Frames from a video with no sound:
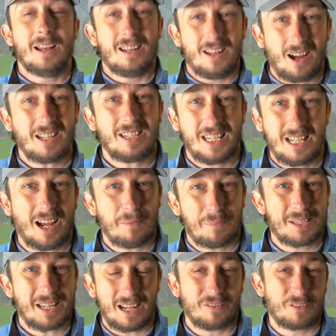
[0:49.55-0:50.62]

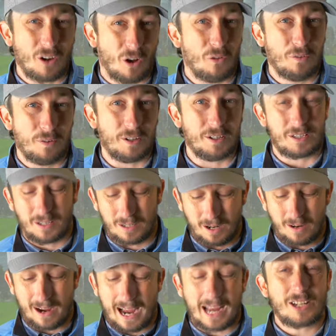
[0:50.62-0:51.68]
99% of golfers
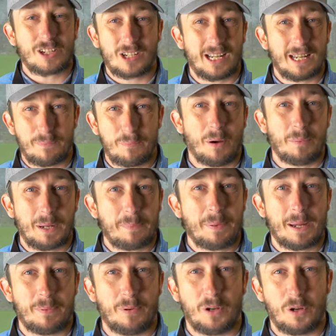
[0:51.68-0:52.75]
are actually probably
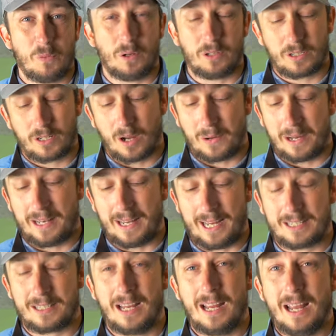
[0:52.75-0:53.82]
people who want to go in
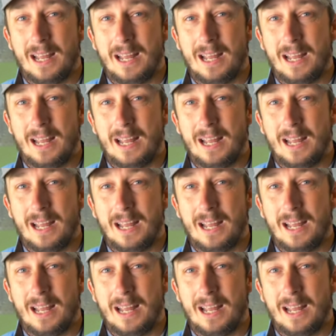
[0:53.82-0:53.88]
this.